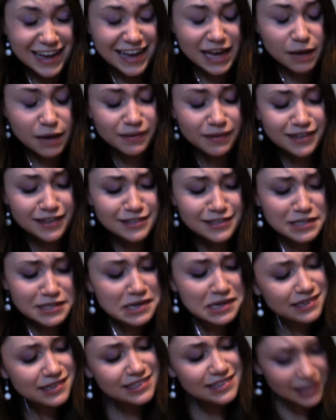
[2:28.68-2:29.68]
But it's
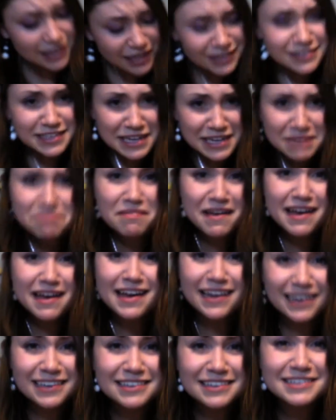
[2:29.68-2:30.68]
good. It's not
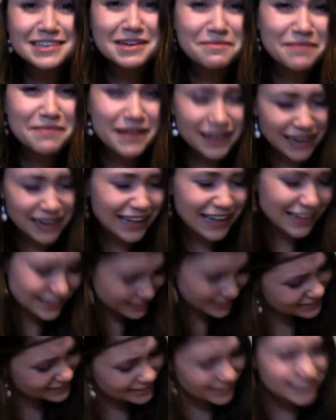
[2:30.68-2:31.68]
bad. It's not bad.
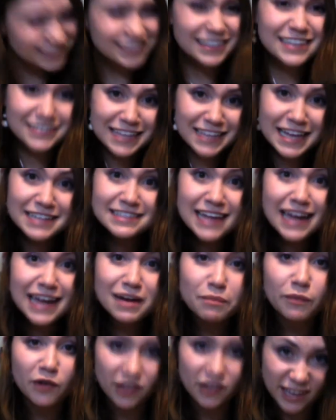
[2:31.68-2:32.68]
It's it's
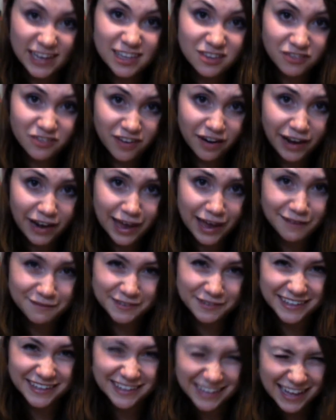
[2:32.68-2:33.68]
edible. It's very
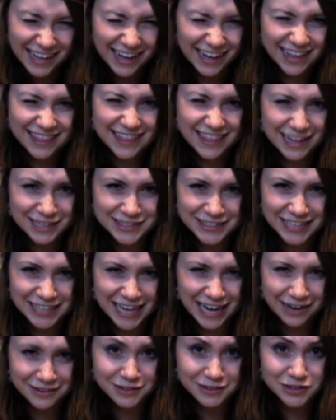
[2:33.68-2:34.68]
edible. And that's what
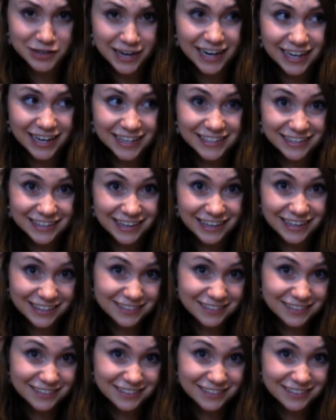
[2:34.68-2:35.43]
counts, right? Yeah.